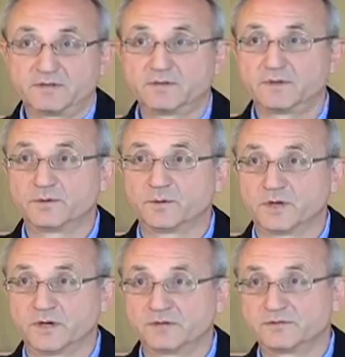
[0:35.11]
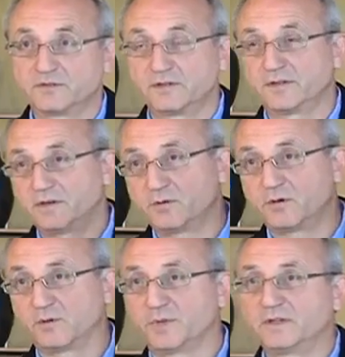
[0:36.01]
When we were still in our
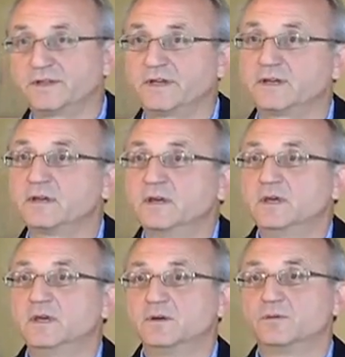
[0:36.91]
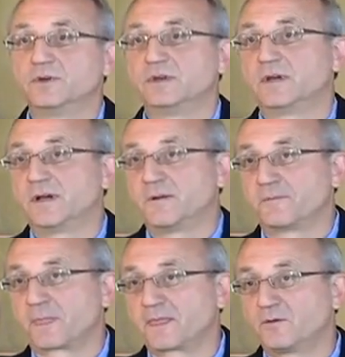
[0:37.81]
old building, we
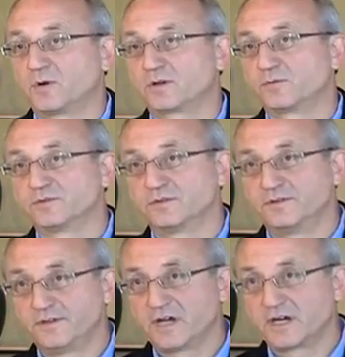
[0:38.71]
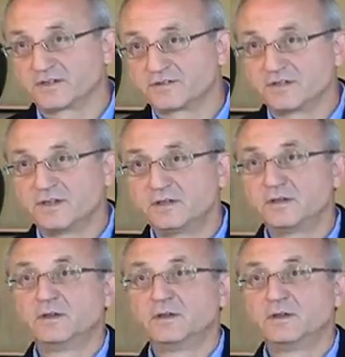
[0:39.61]
worked with the DVIRC